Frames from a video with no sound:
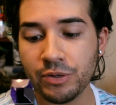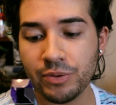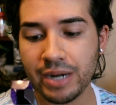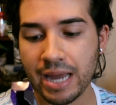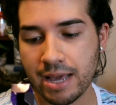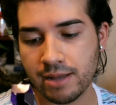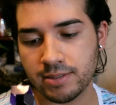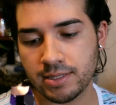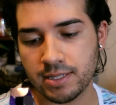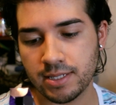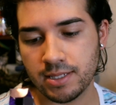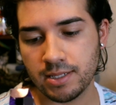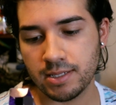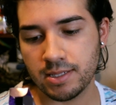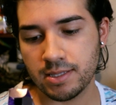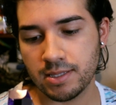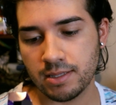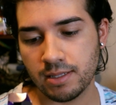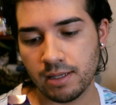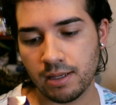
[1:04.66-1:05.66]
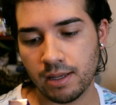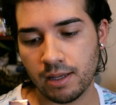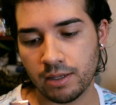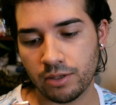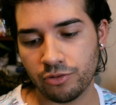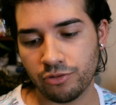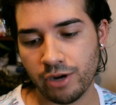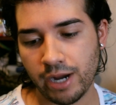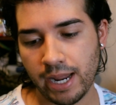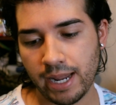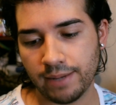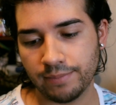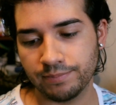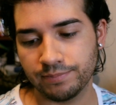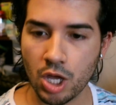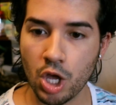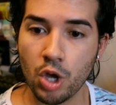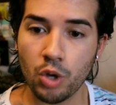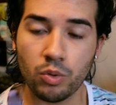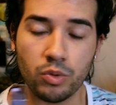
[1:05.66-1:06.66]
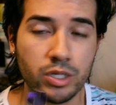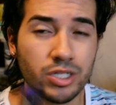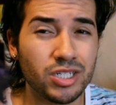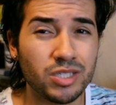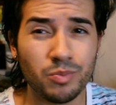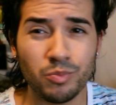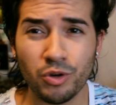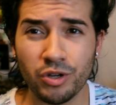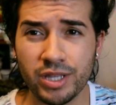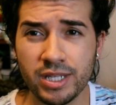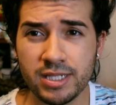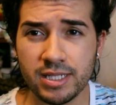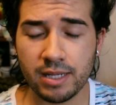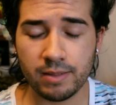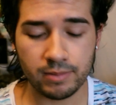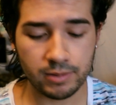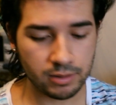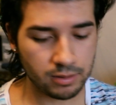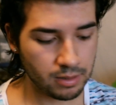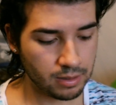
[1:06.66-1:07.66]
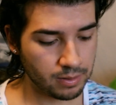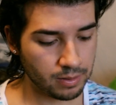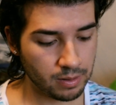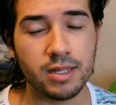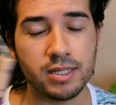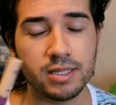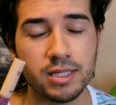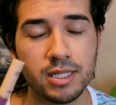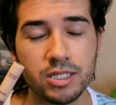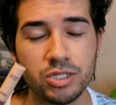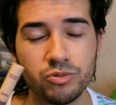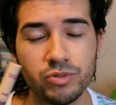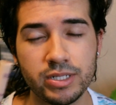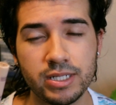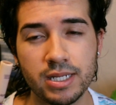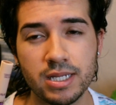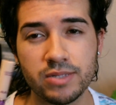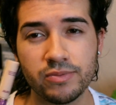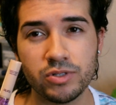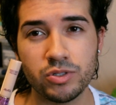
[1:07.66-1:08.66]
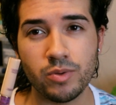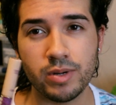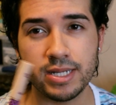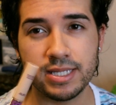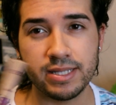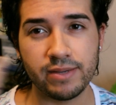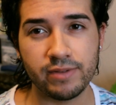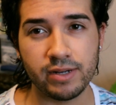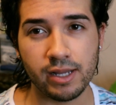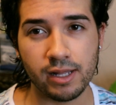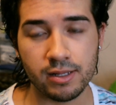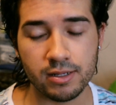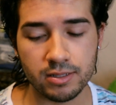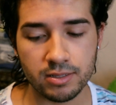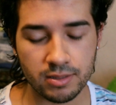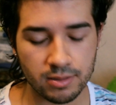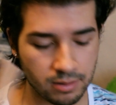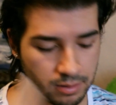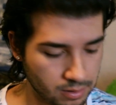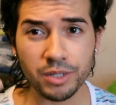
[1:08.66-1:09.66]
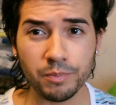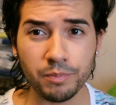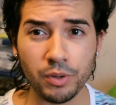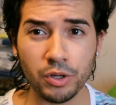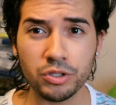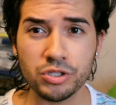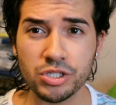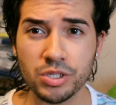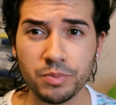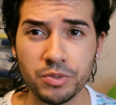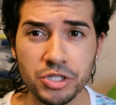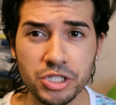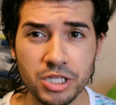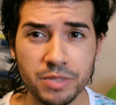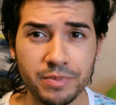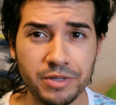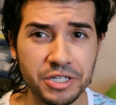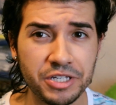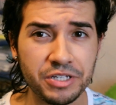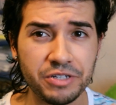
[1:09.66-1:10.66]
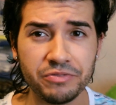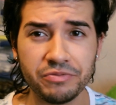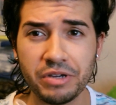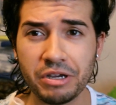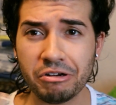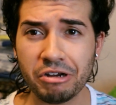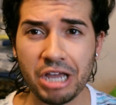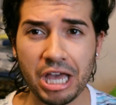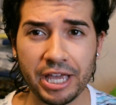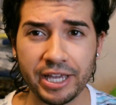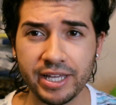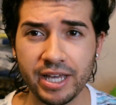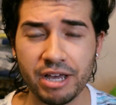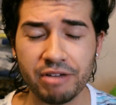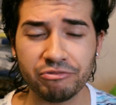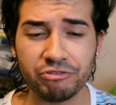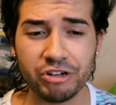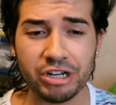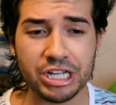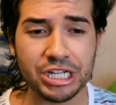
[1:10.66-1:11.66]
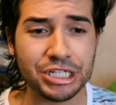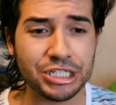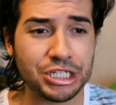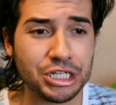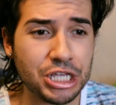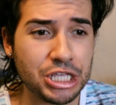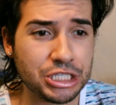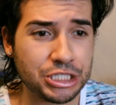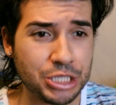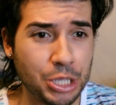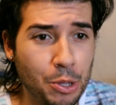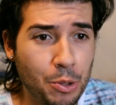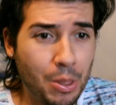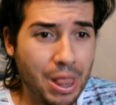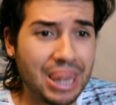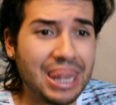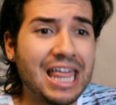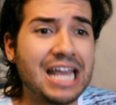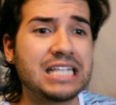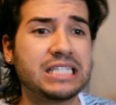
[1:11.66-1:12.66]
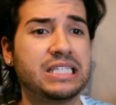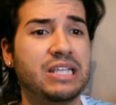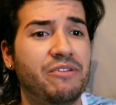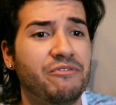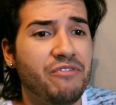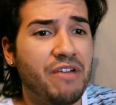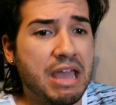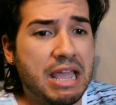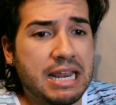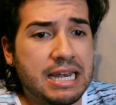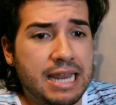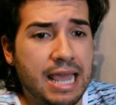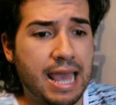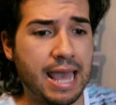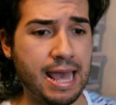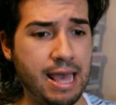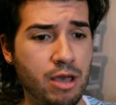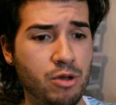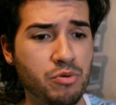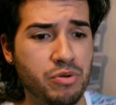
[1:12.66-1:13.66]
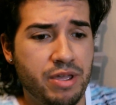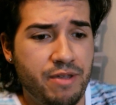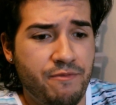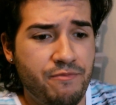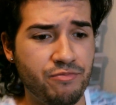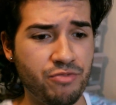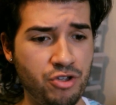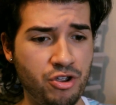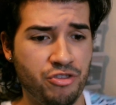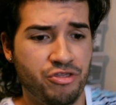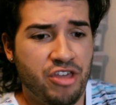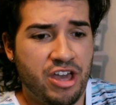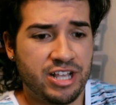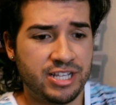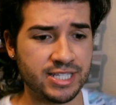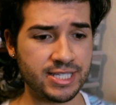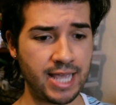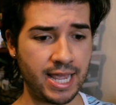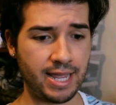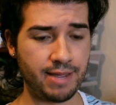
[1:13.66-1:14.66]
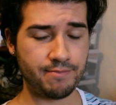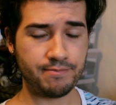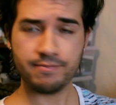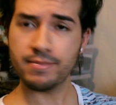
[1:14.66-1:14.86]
fluid ounces. Great. Which is more than double and this retails for $27. They're both supposed to be very high coverage, so let's find out if they're the same.